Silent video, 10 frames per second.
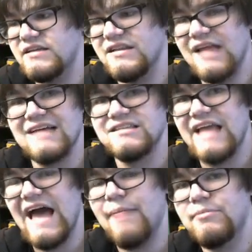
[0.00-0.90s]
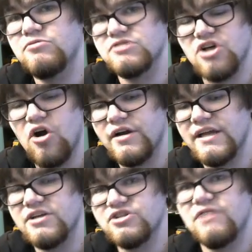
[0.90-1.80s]
And the last thing that happened was the card
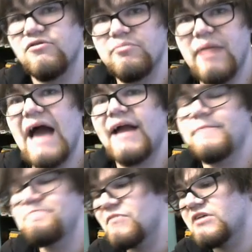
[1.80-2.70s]
getting shuffled back.